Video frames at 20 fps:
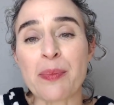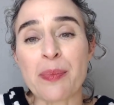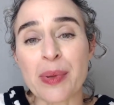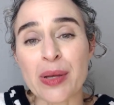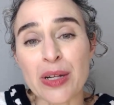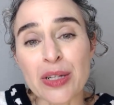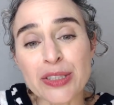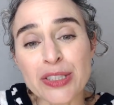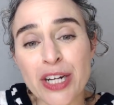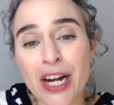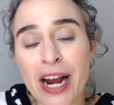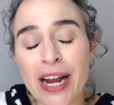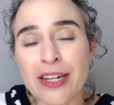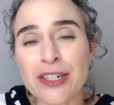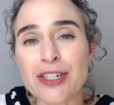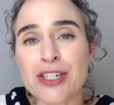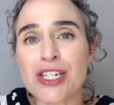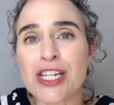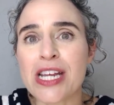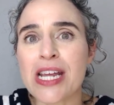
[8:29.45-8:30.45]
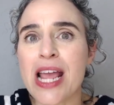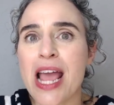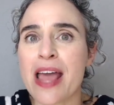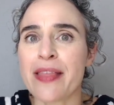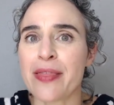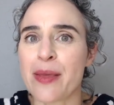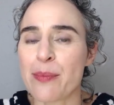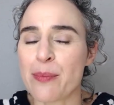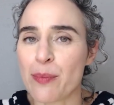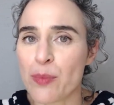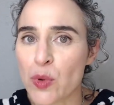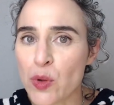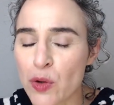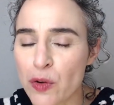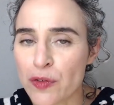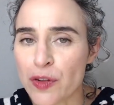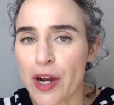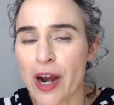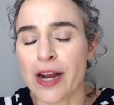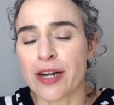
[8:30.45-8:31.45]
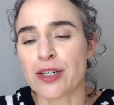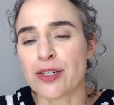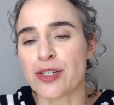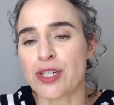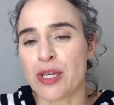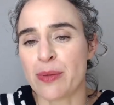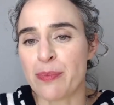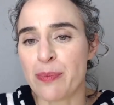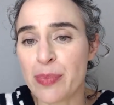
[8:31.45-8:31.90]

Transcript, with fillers: build your energy and then move your energy,